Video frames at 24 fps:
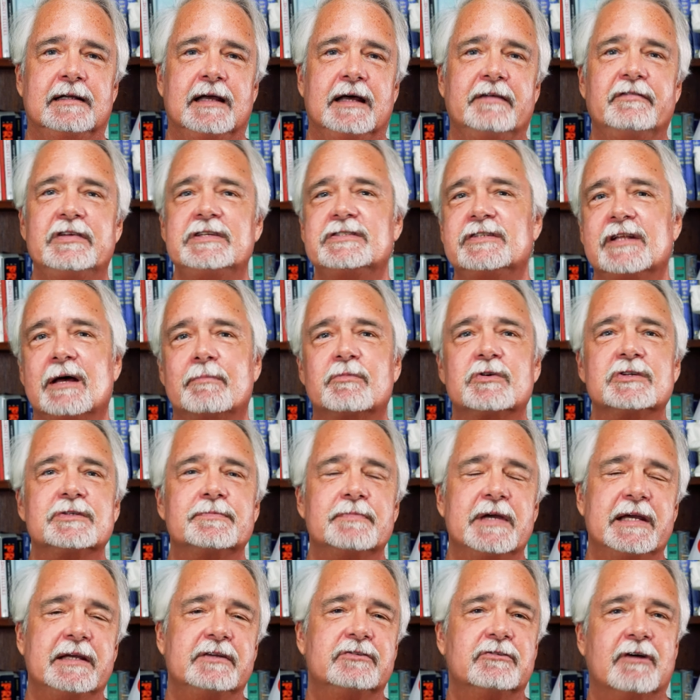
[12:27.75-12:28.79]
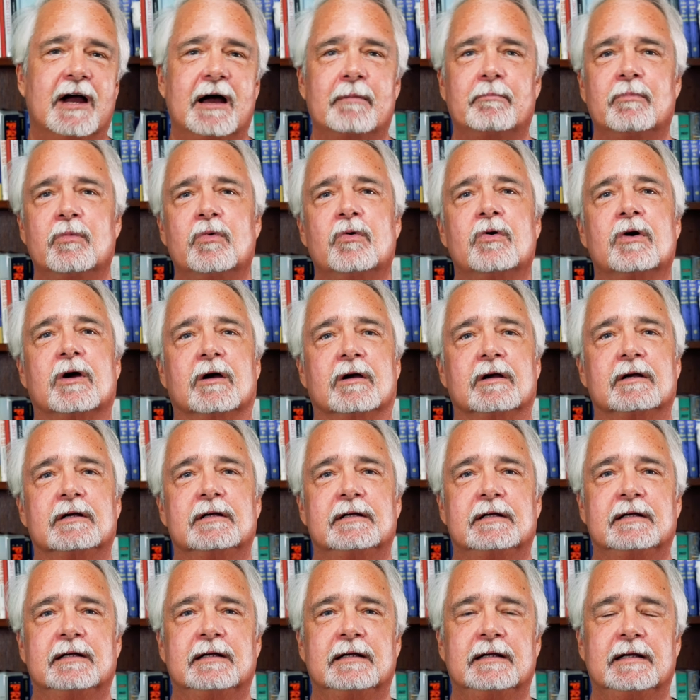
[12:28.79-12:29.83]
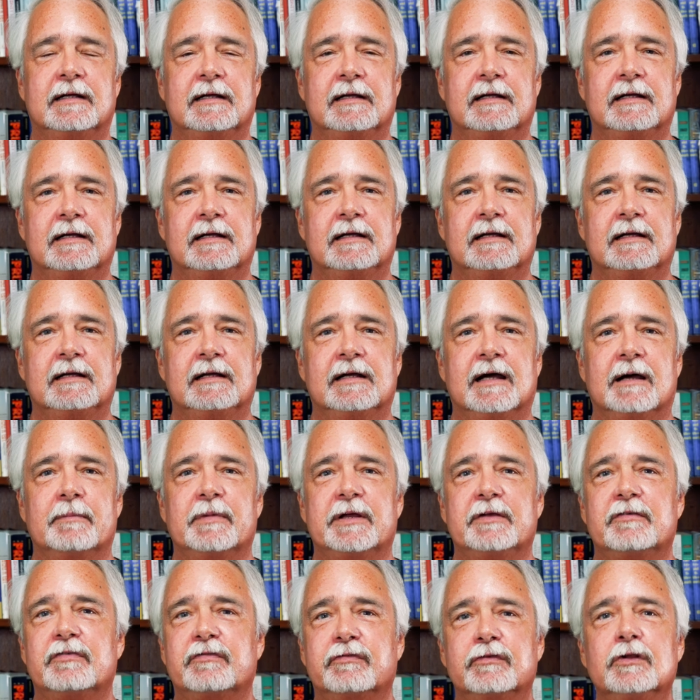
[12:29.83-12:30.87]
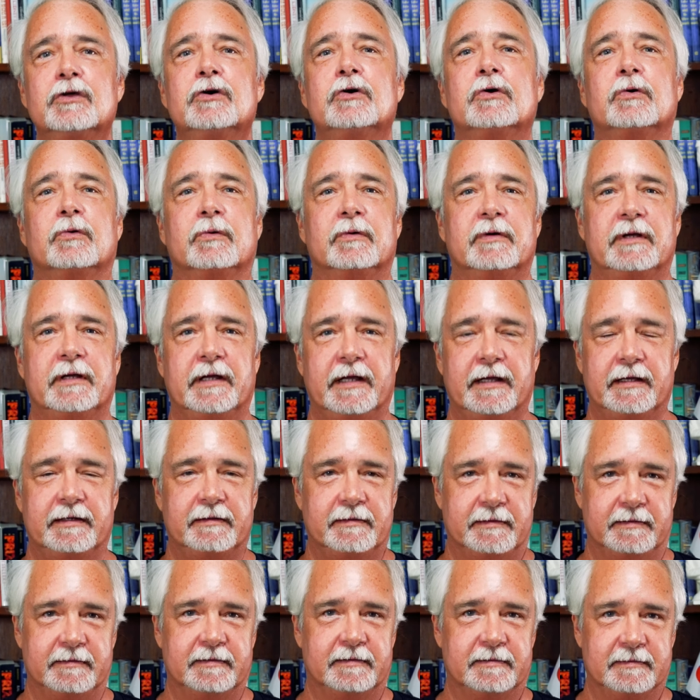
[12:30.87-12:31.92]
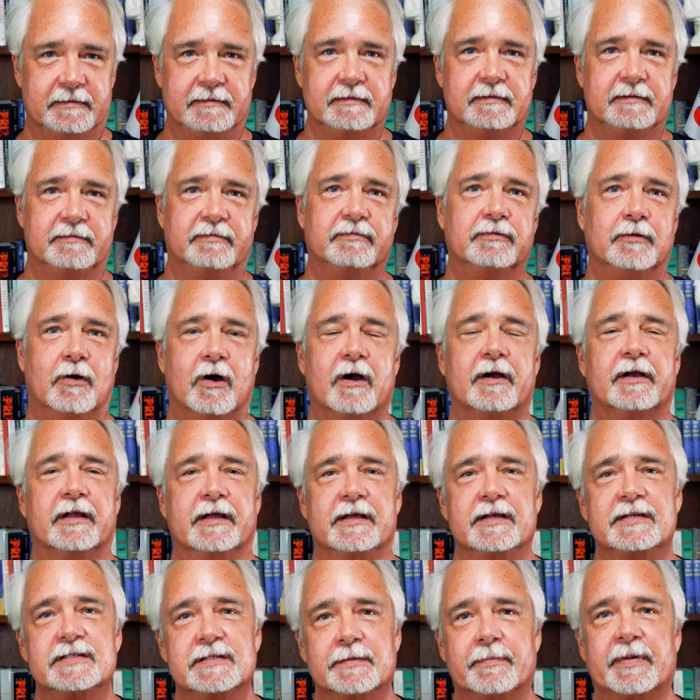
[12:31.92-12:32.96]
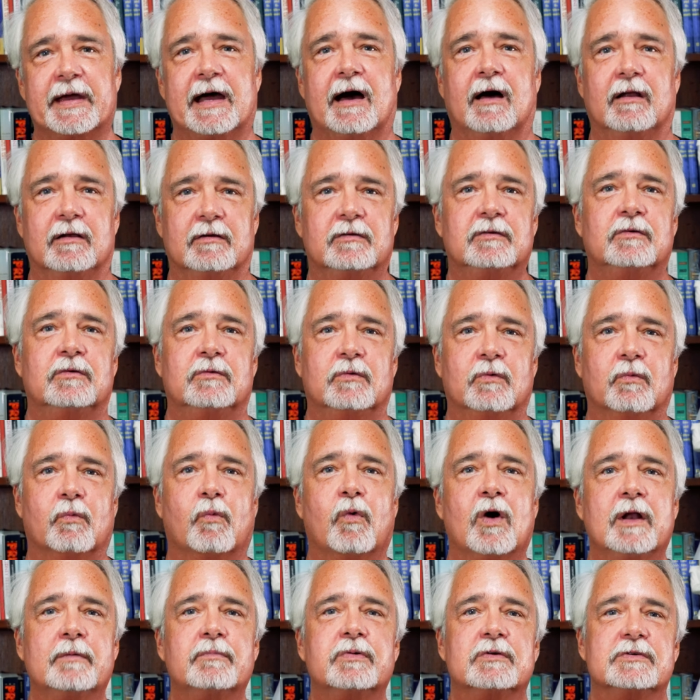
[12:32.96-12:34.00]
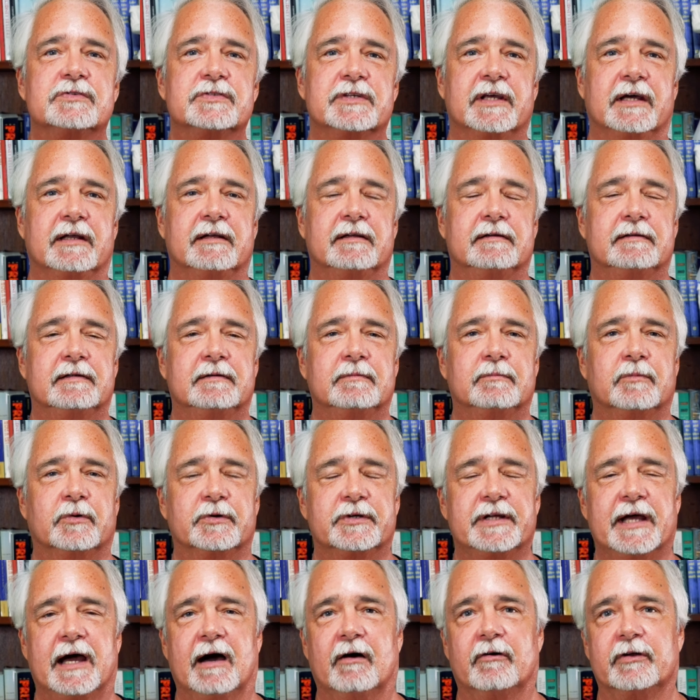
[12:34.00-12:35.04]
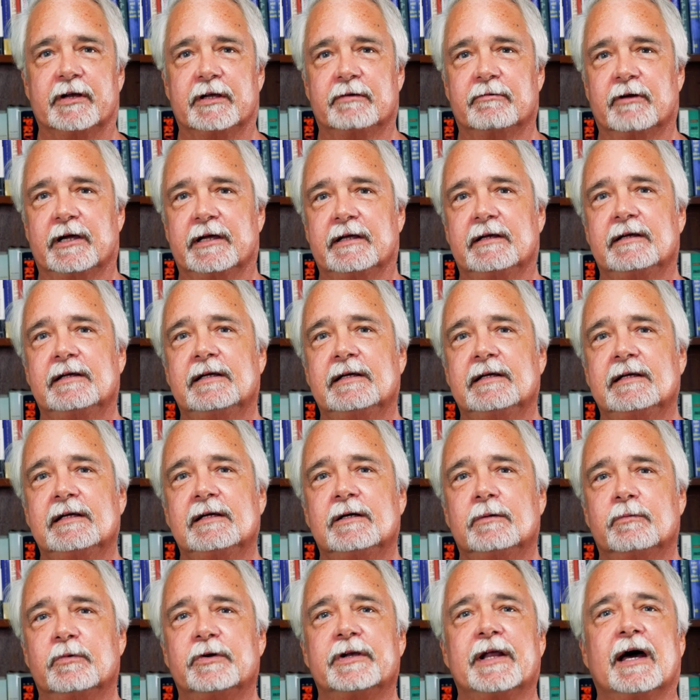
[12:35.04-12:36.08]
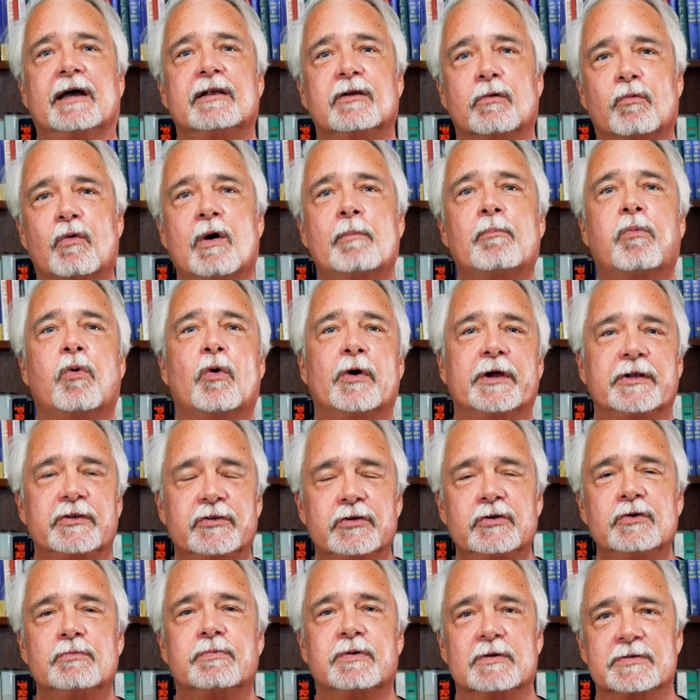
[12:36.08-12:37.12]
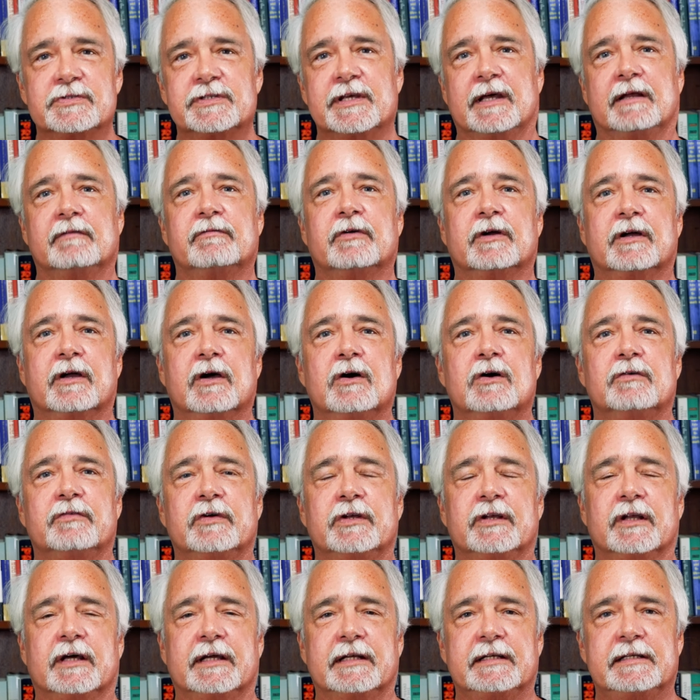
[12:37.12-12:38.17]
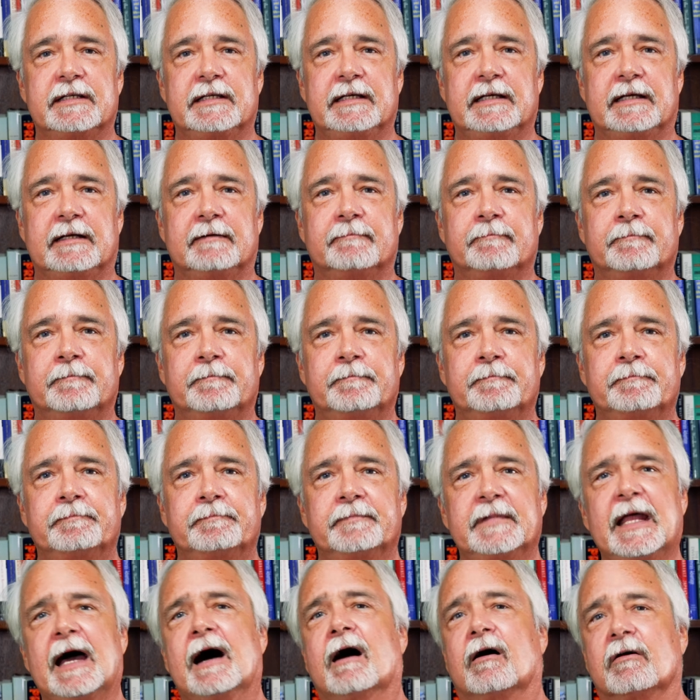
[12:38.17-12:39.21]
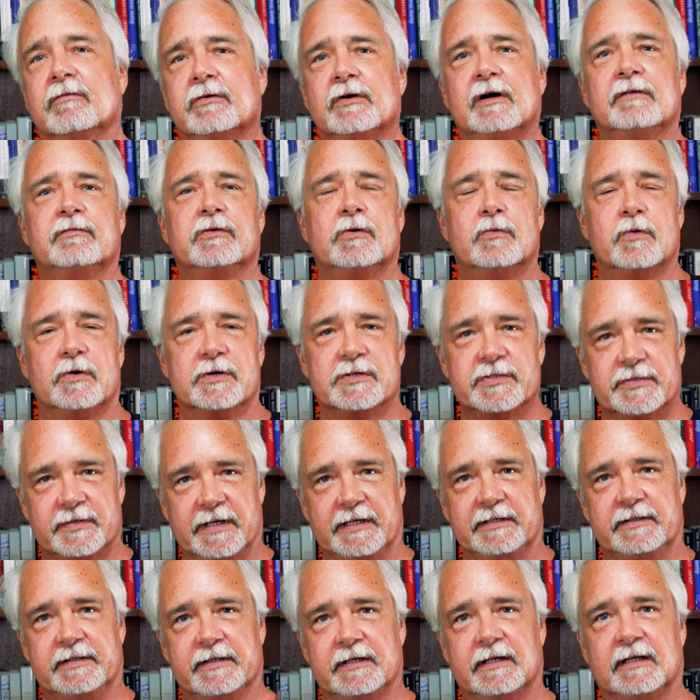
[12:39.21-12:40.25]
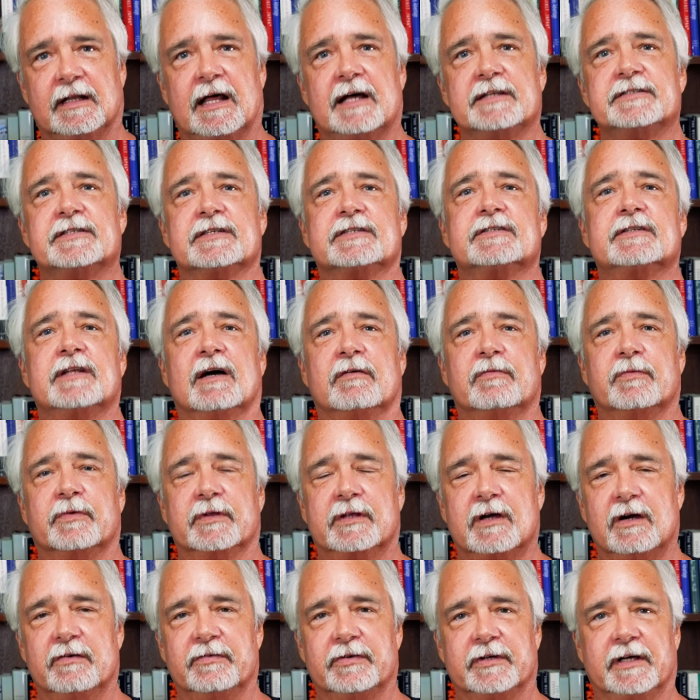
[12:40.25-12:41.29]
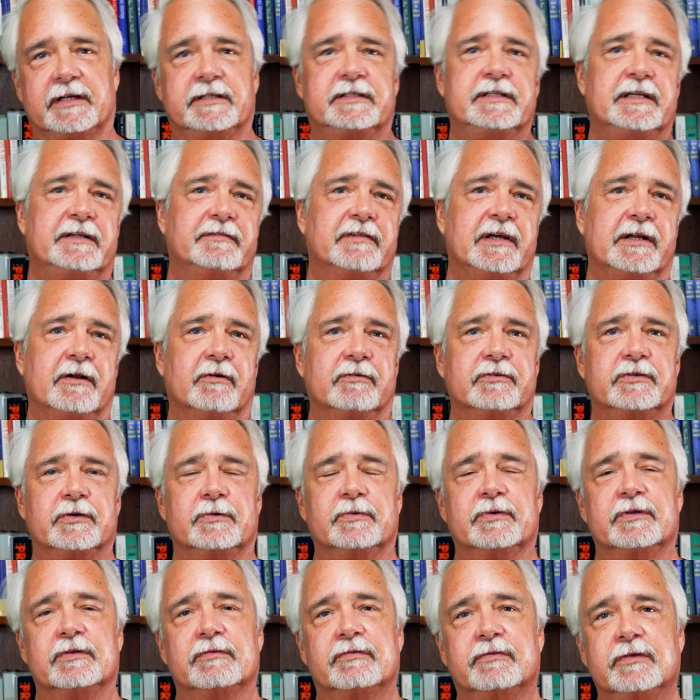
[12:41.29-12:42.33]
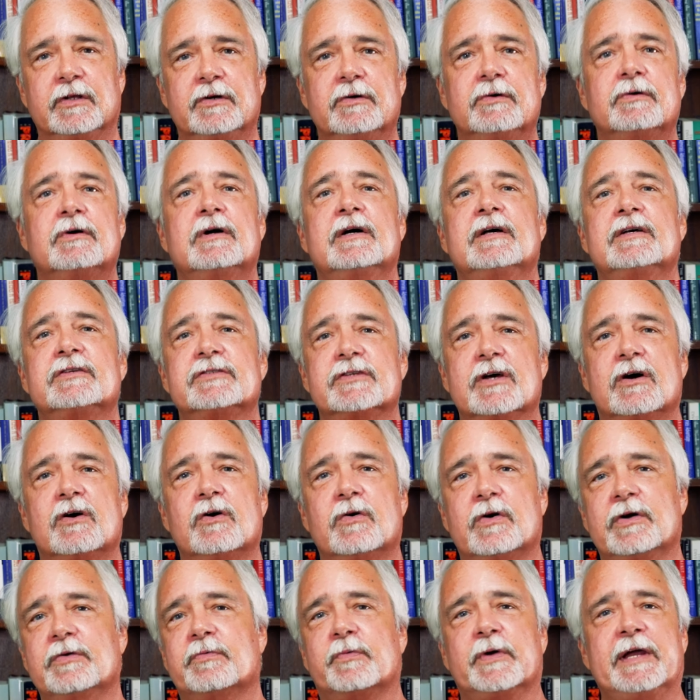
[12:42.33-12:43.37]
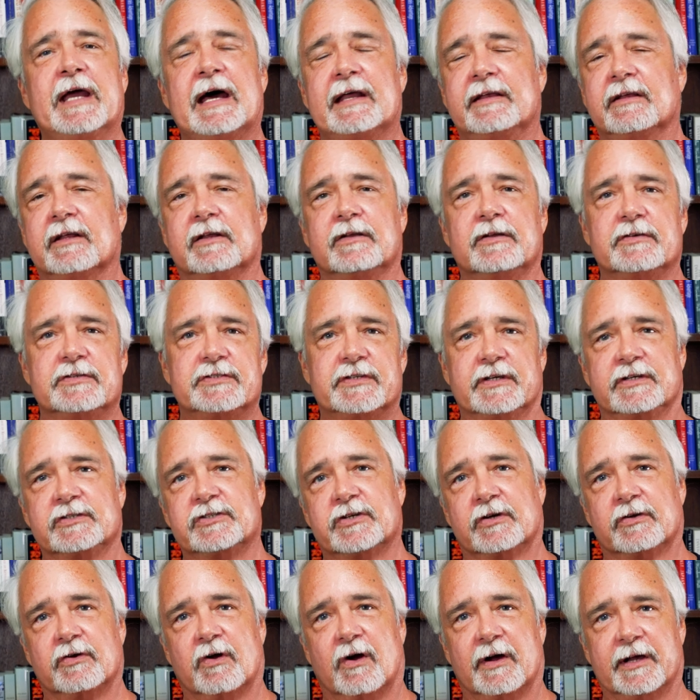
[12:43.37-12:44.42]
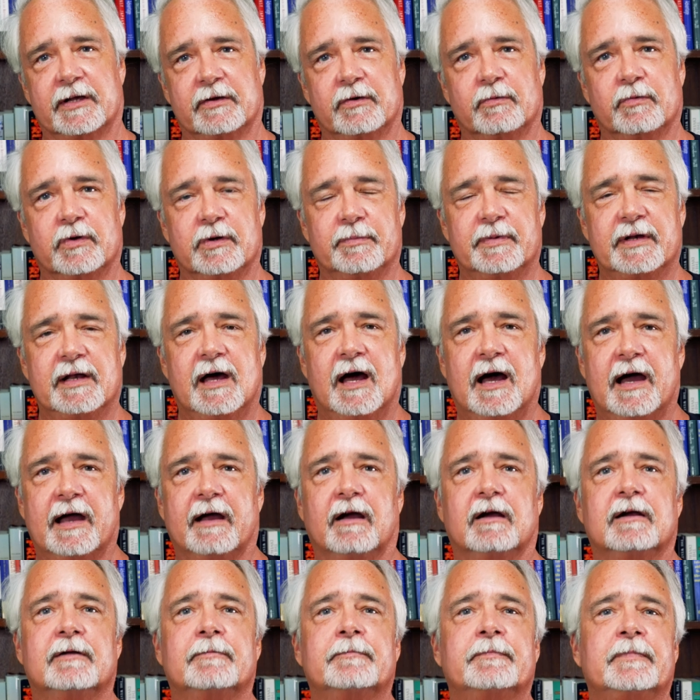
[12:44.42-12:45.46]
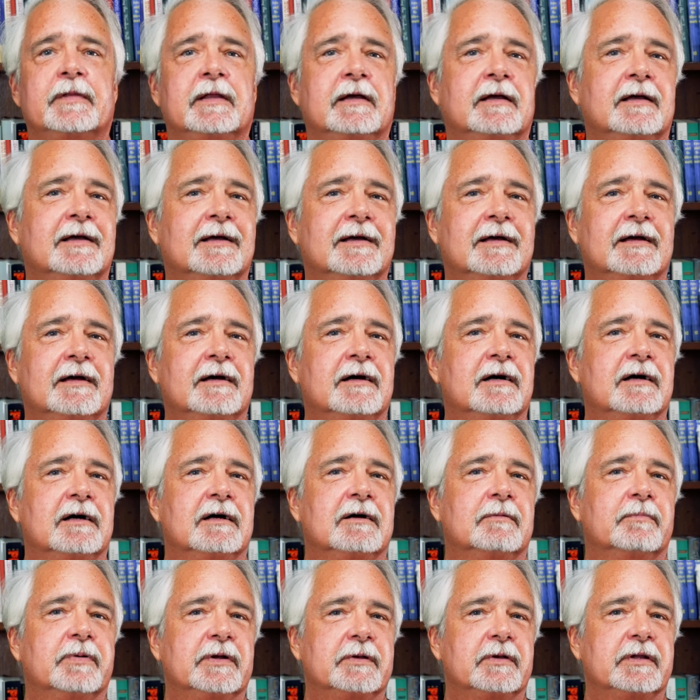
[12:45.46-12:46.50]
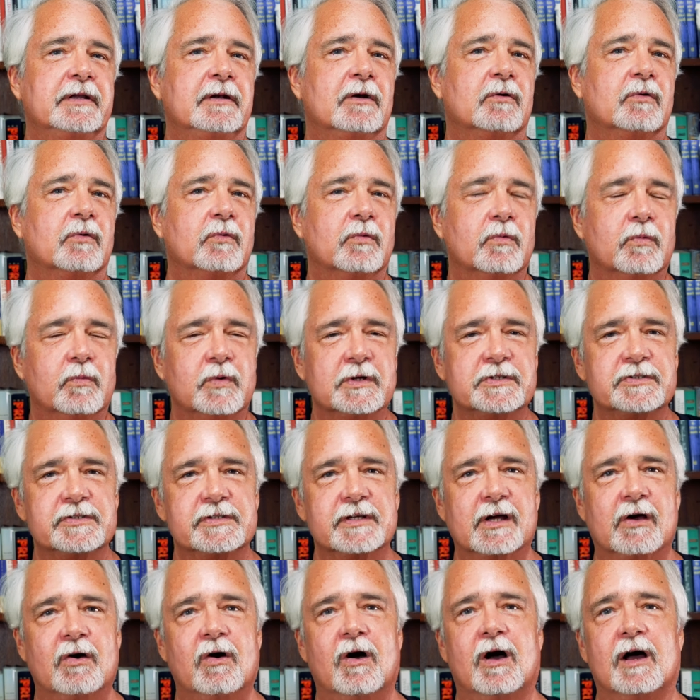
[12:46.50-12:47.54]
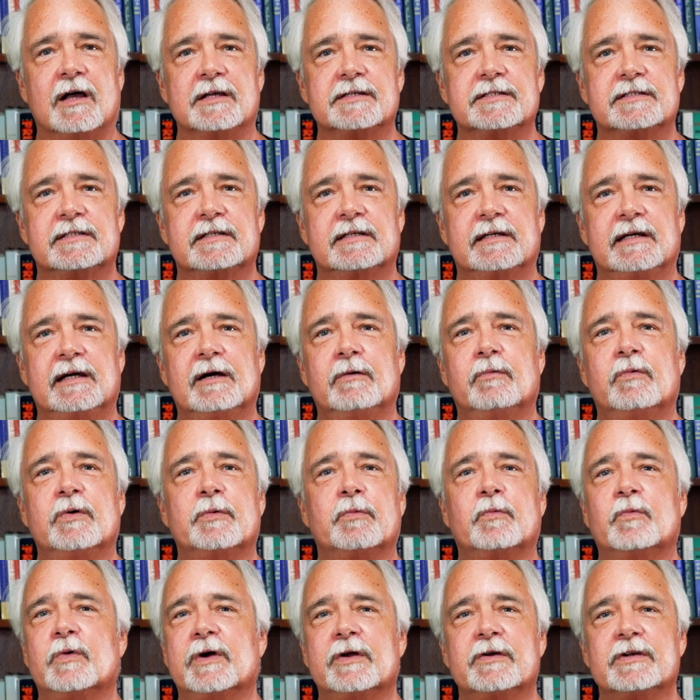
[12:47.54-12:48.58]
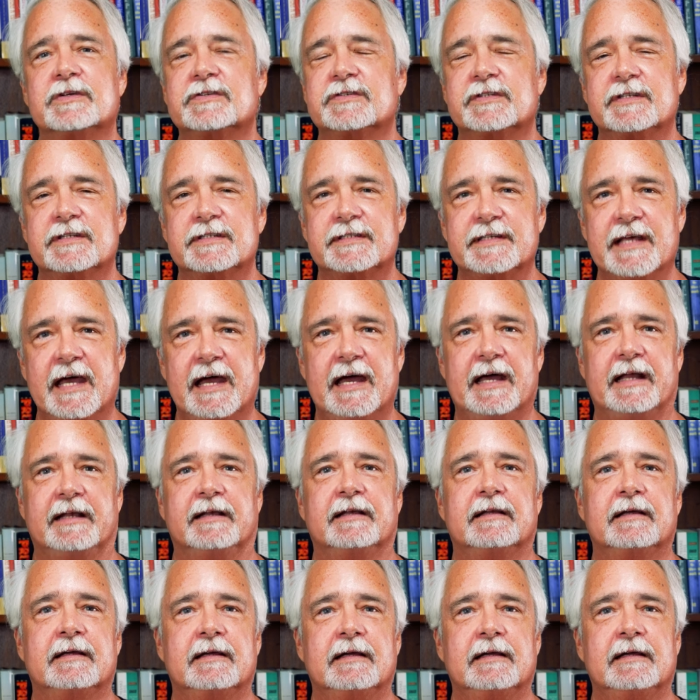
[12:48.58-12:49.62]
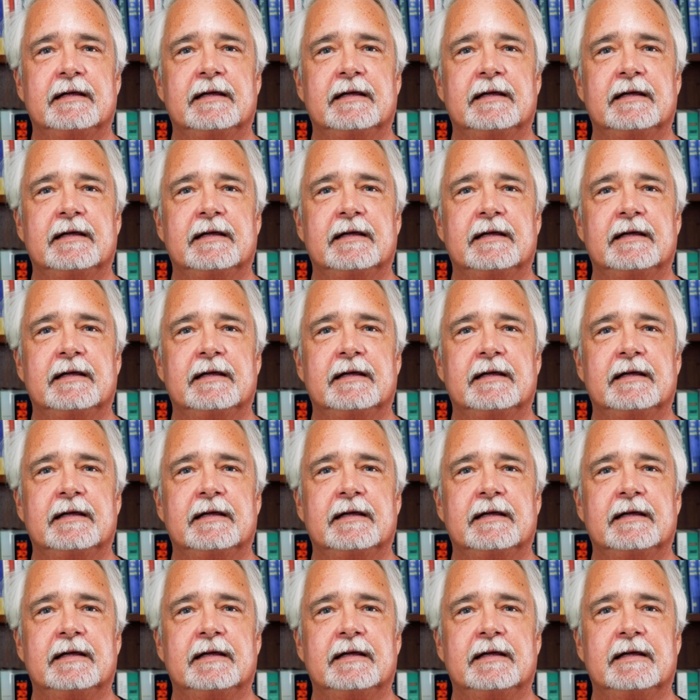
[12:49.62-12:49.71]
And these numbers may drop more. I mean, flu in Florida is about 1% mortality rate. We're down to 1.2% for COVID-19. Now, of course, they did lots of stuff with COVID-19 they don't do with the flu. So if we hadn't done those things, you could argue it would have been higher. But, you know, what's the cost? And where does this end?